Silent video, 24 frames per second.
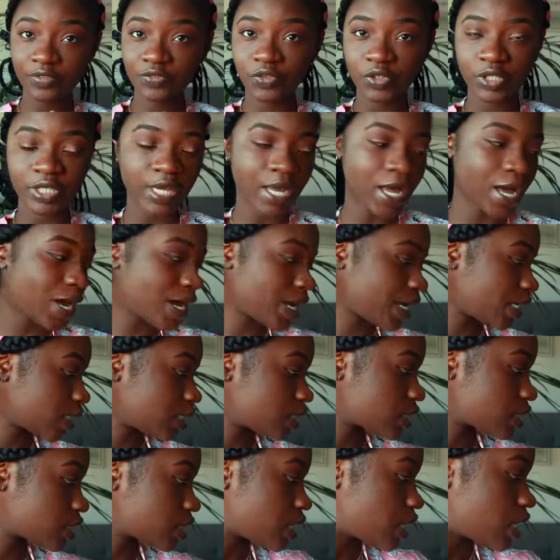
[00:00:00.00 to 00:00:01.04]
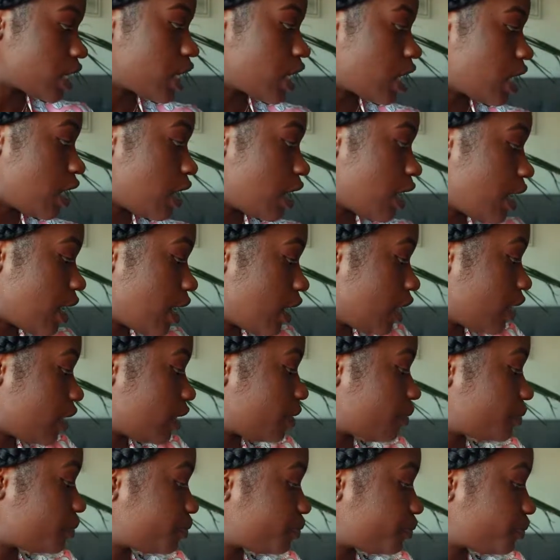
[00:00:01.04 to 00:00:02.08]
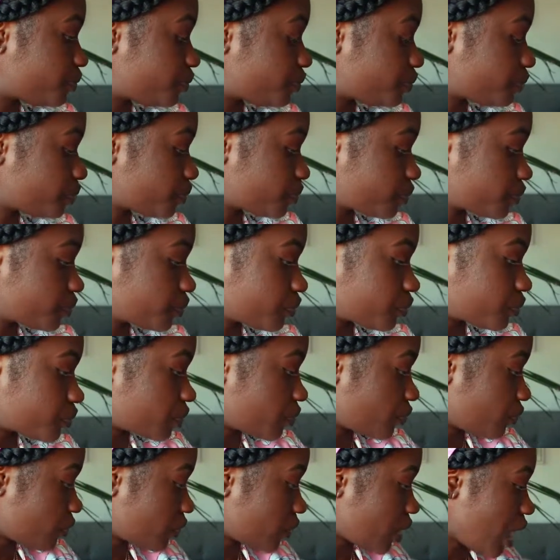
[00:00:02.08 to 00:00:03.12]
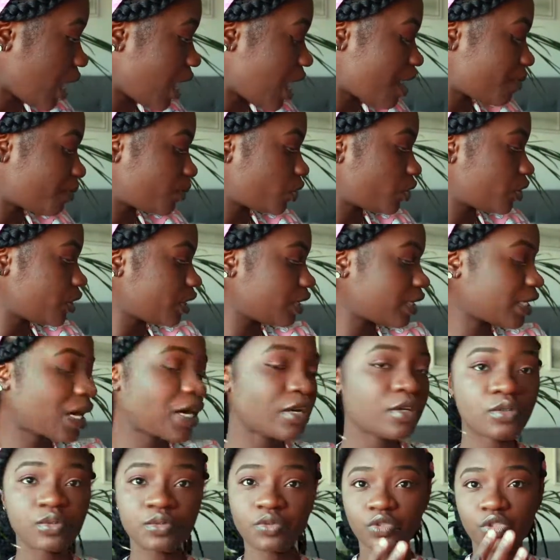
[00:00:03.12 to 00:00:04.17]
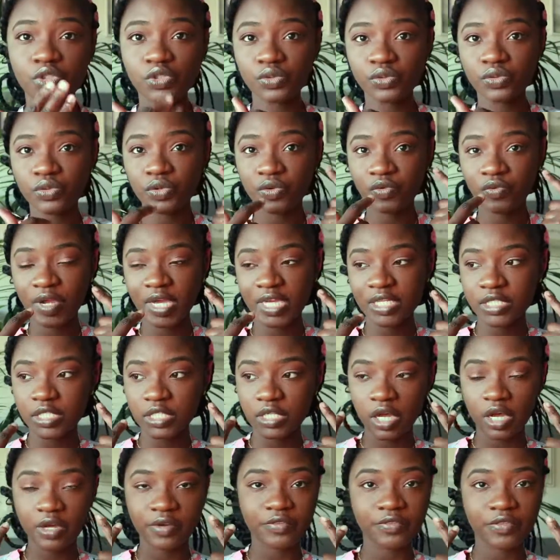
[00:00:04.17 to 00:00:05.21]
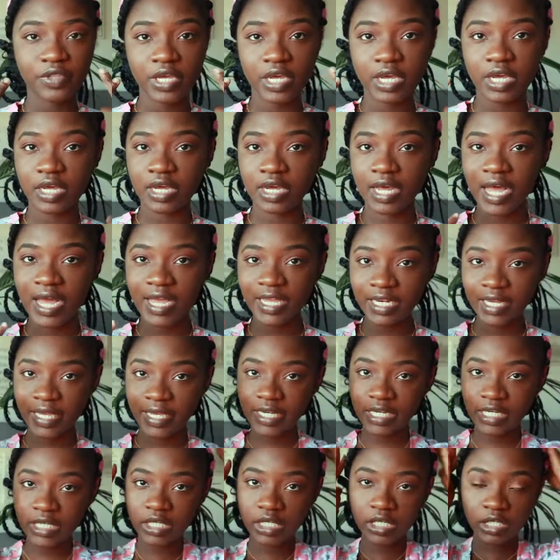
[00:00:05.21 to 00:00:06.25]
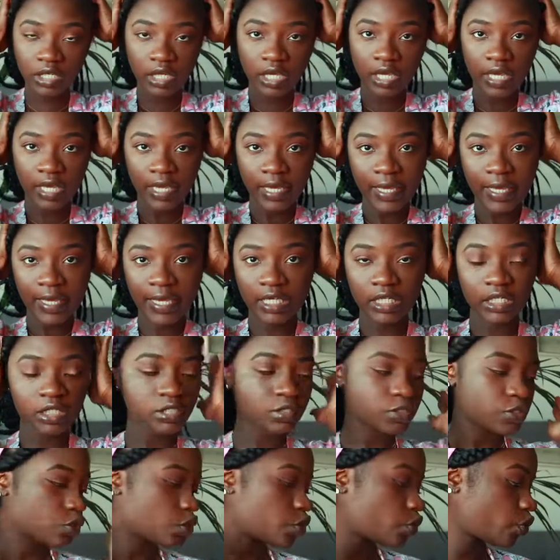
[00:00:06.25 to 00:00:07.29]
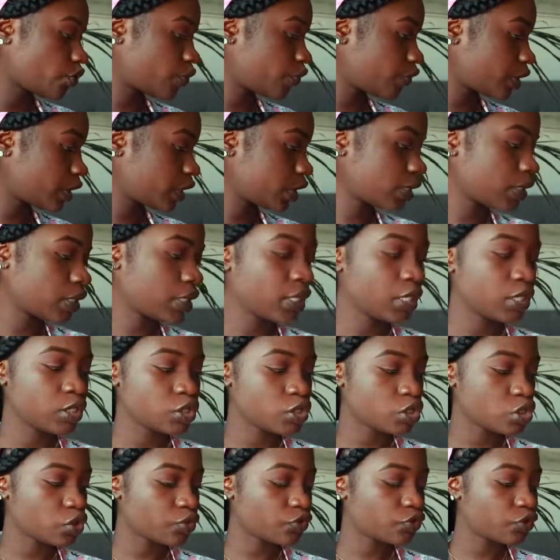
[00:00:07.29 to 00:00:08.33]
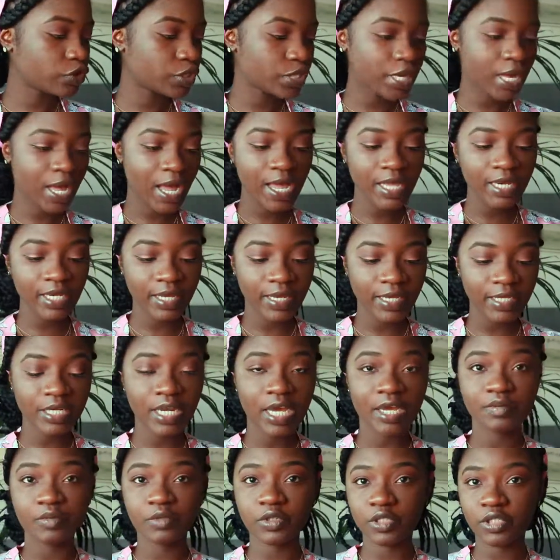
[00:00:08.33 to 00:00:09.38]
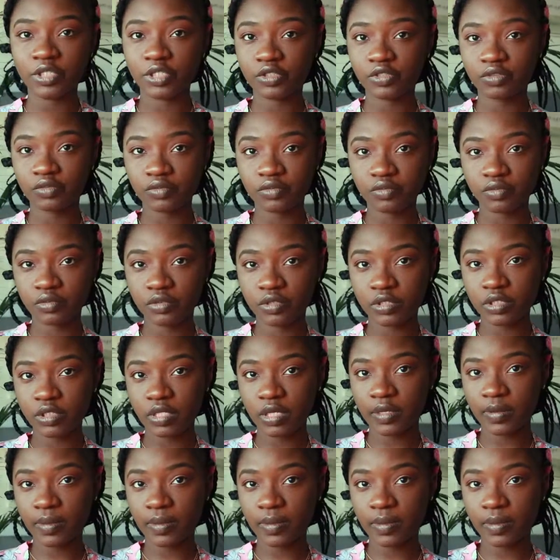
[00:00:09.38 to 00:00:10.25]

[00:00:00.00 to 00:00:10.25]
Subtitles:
for the eyes. I'm gonna now do the rest of the highlighting and contouring. So for the highlight, I'm gonna use